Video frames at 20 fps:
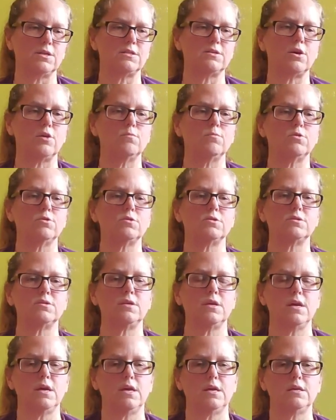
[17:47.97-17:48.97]
It's
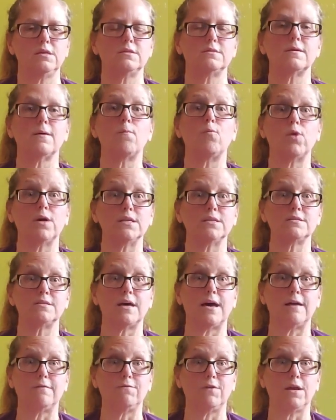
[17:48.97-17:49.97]
almost somewhat
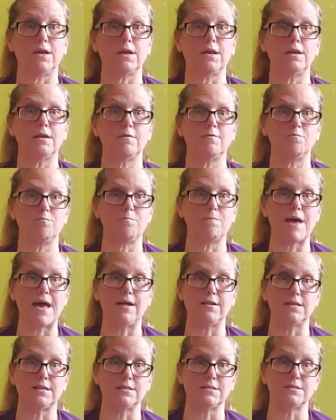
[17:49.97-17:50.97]
sattvic,
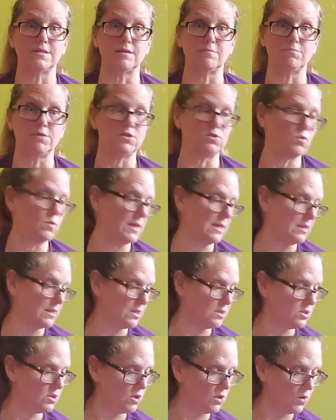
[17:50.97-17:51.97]
balancing between
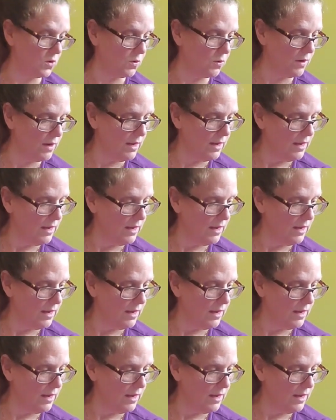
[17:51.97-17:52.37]
the two.